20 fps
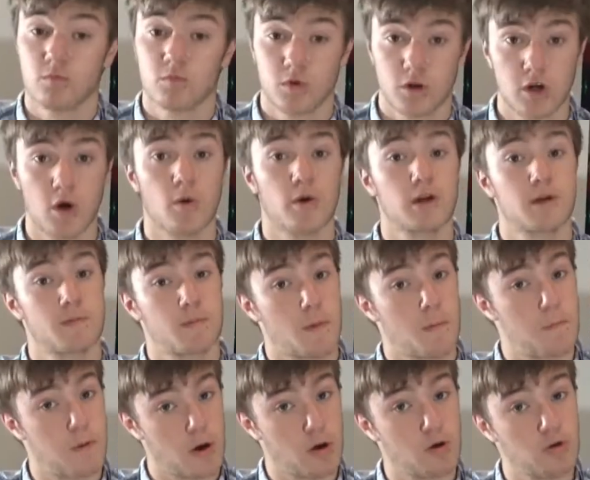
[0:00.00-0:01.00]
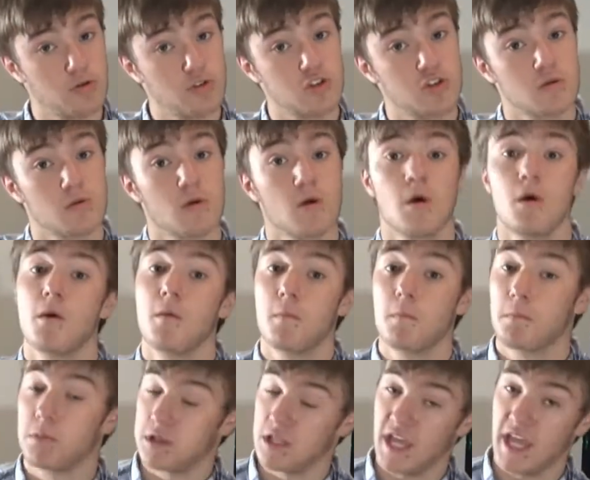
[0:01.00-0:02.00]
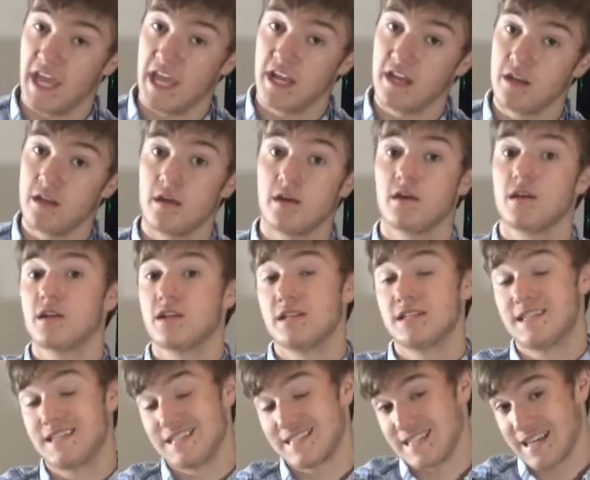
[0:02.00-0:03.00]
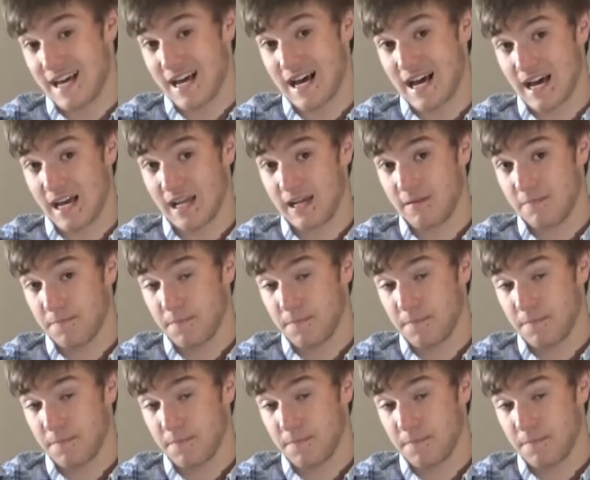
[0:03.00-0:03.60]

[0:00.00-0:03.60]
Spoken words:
We're going to propose, plan, design,